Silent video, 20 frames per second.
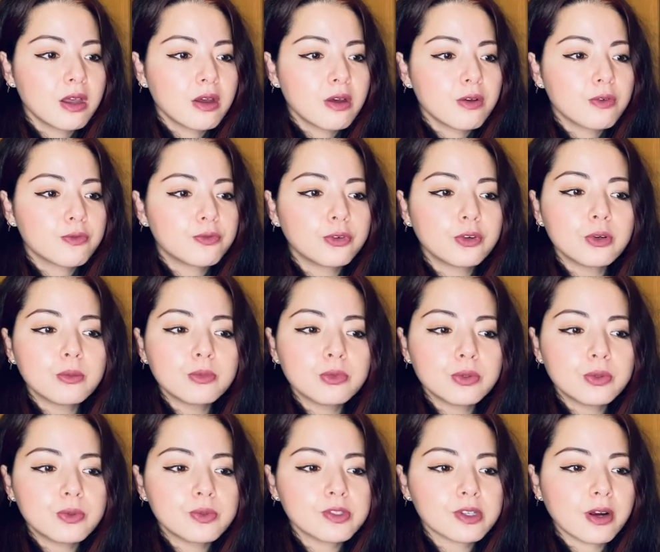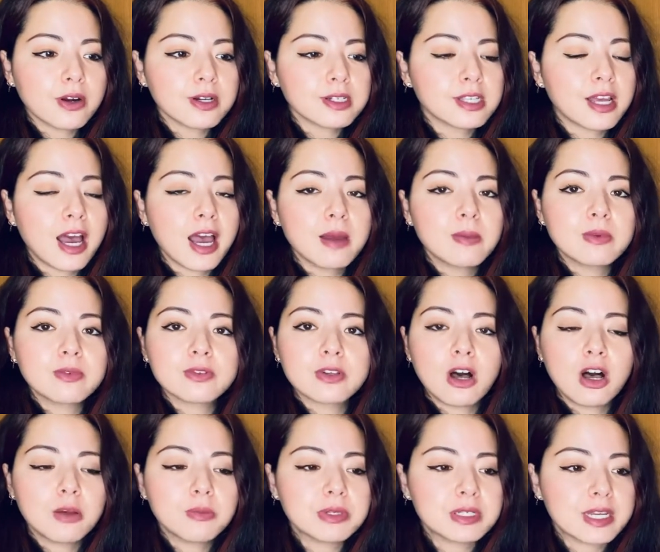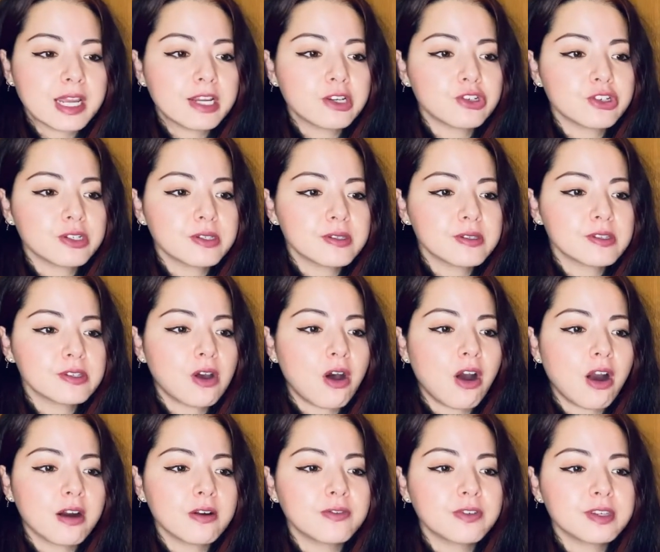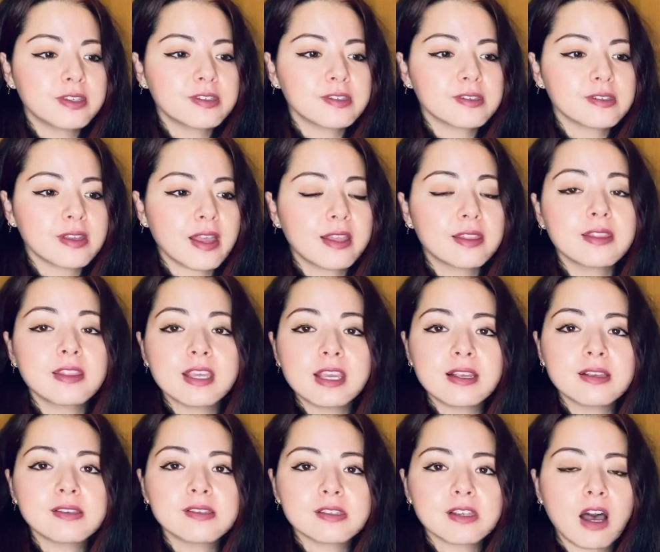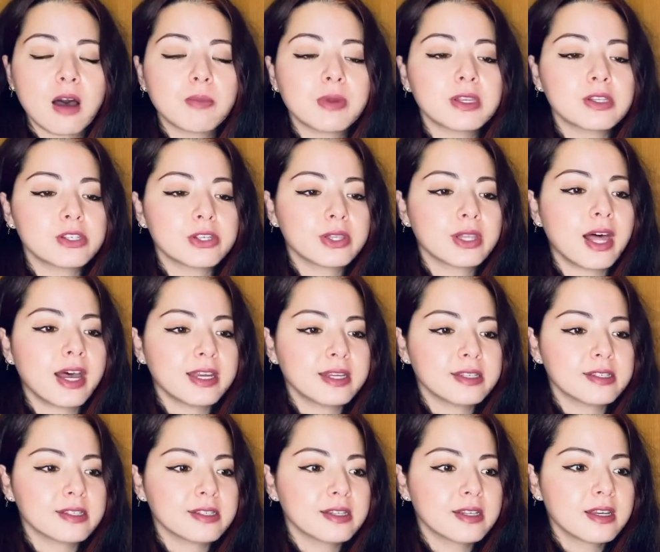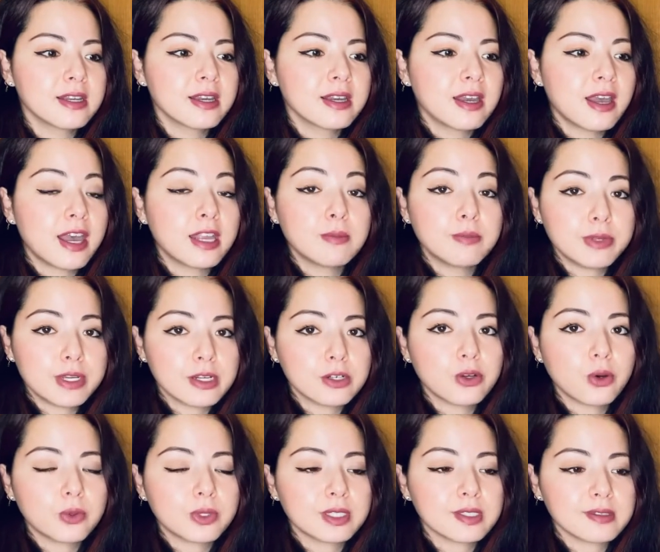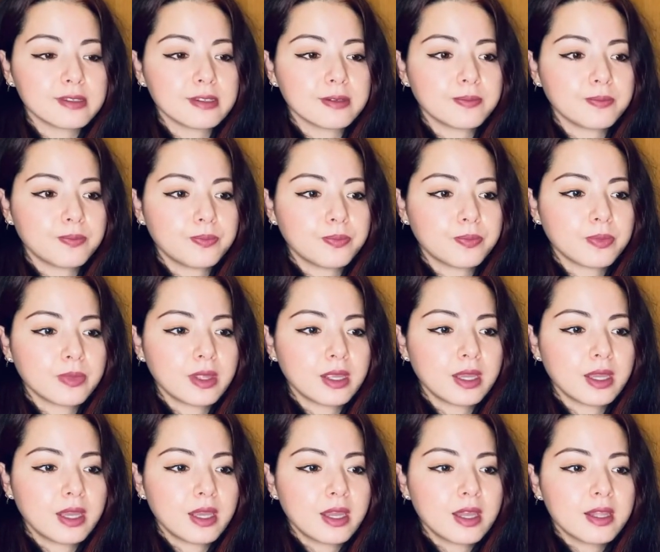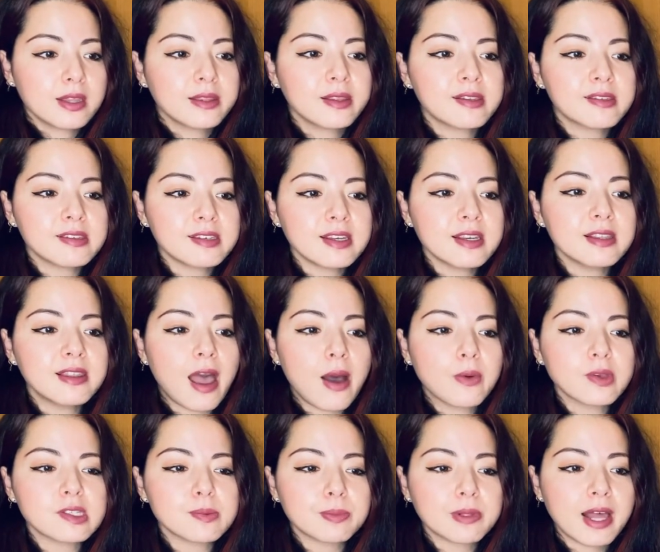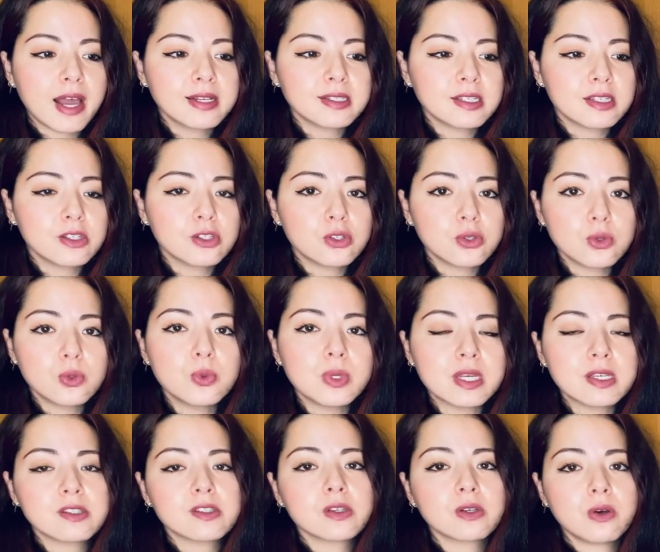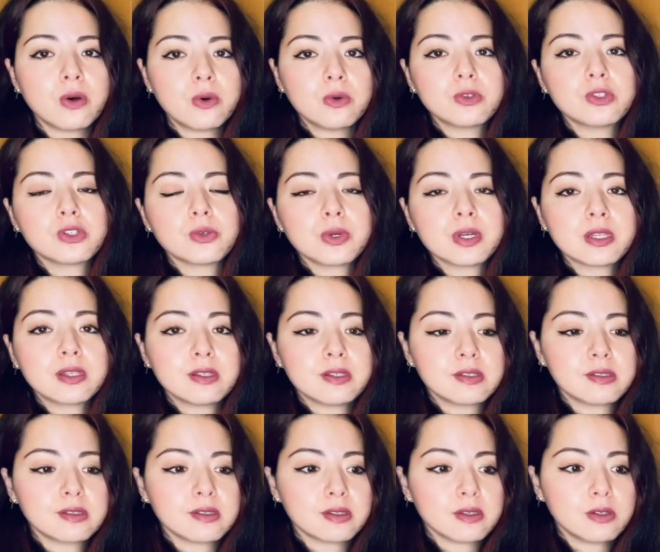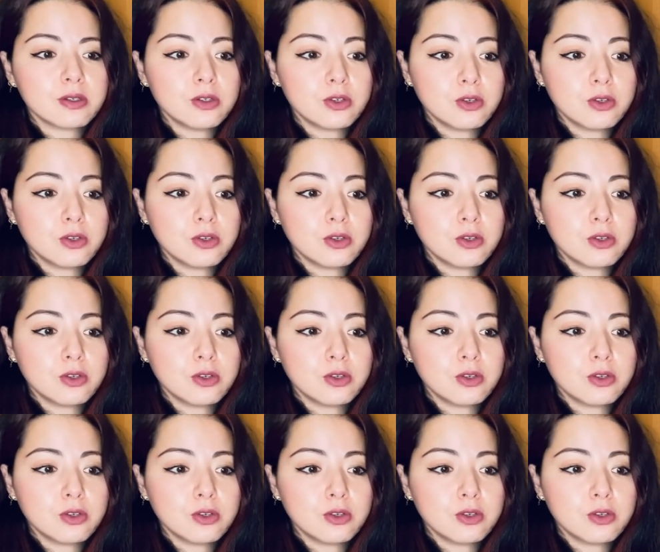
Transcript: Full moons are a time of culminations, harvests, and things coming to light and being noticed. The seed that was planted 2 weeks ago during this new